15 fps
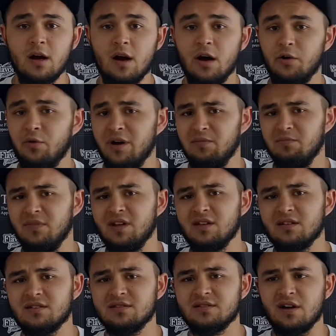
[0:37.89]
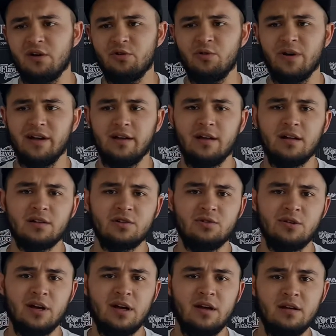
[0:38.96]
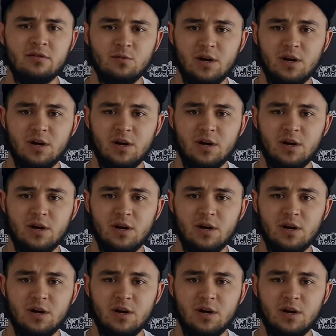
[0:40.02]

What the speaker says: How do I mix? How do I calculate?